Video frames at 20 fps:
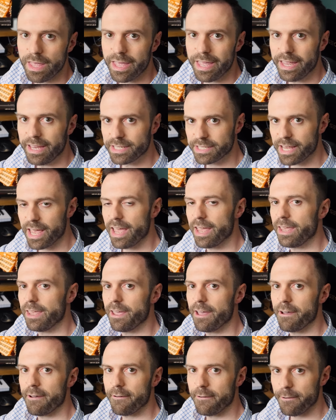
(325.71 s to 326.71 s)
is
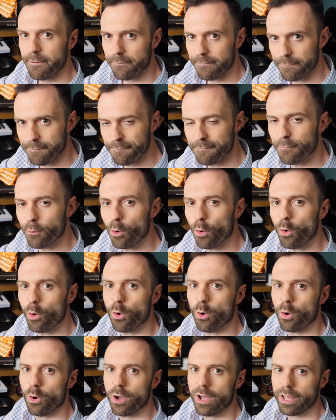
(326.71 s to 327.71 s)
a
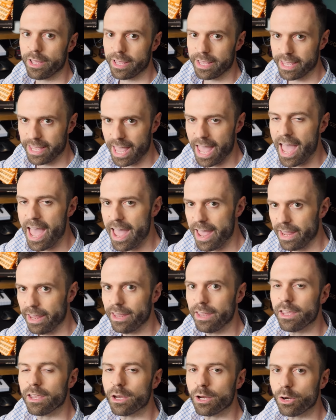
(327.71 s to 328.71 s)

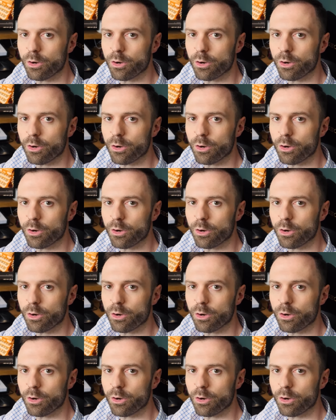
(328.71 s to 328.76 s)
4K